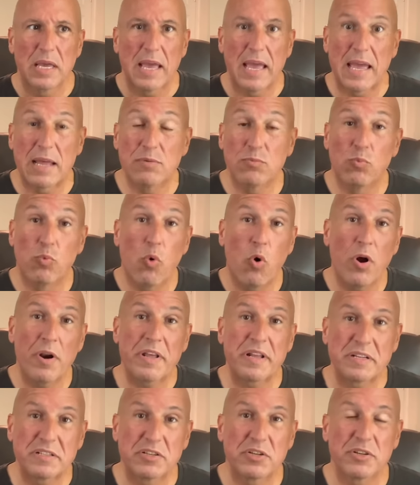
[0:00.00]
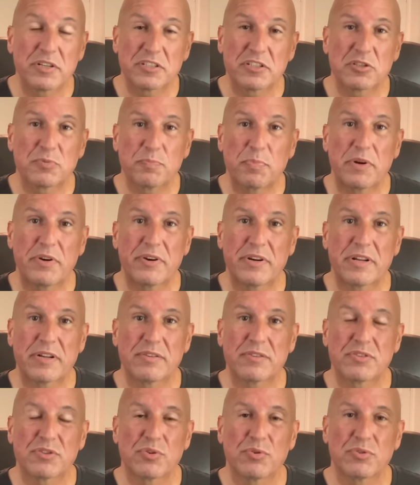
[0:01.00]
and wanting to
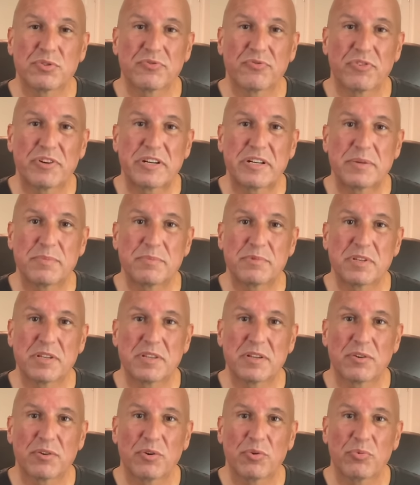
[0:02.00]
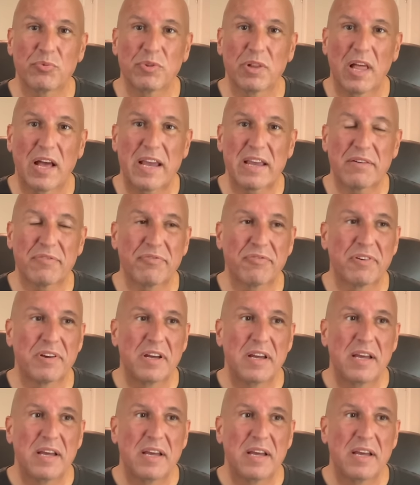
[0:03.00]
experience those freedoms in their own life